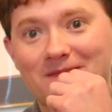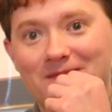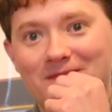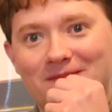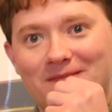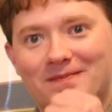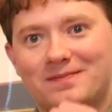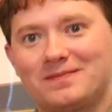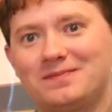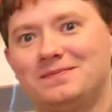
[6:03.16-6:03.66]

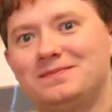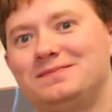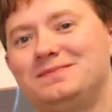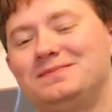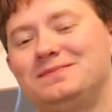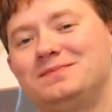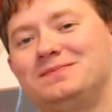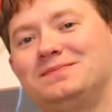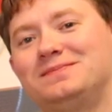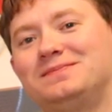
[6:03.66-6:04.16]

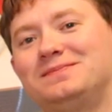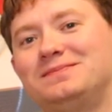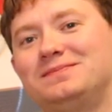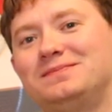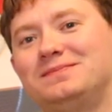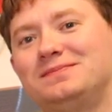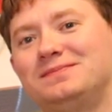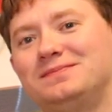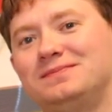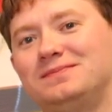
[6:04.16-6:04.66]

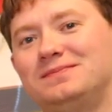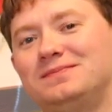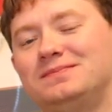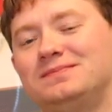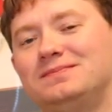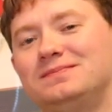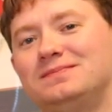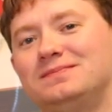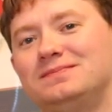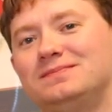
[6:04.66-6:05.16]

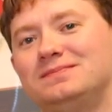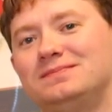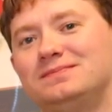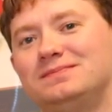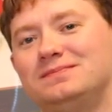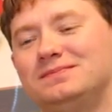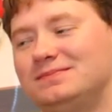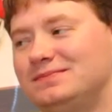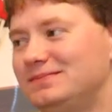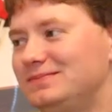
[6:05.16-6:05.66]

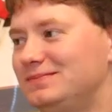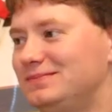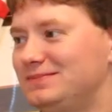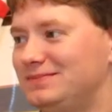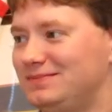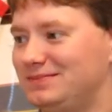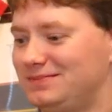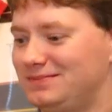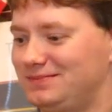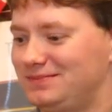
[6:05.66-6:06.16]

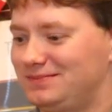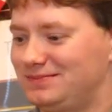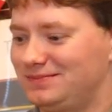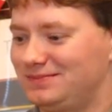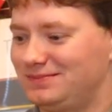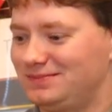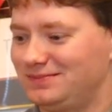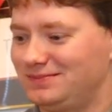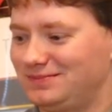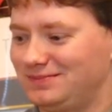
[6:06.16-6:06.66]

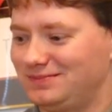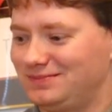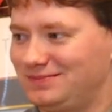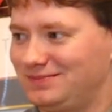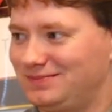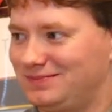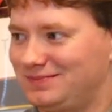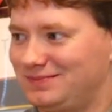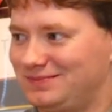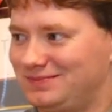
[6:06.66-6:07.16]

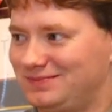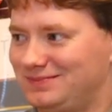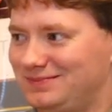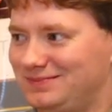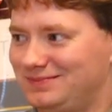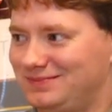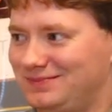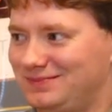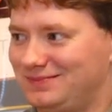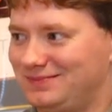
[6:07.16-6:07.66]

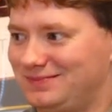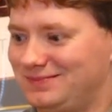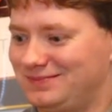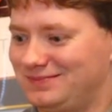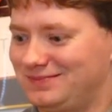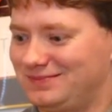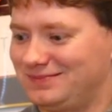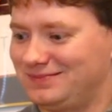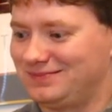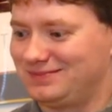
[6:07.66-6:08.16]

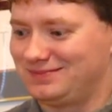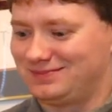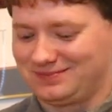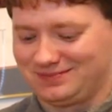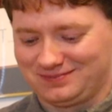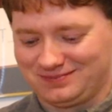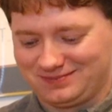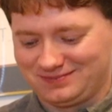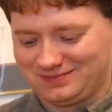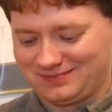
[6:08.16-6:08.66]

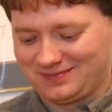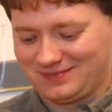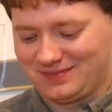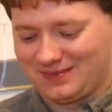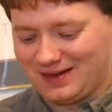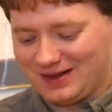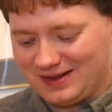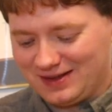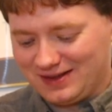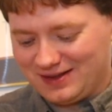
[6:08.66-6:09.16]

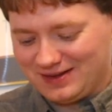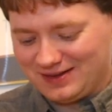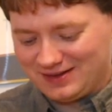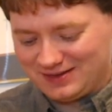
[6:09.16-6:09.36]
The person shown says nothing.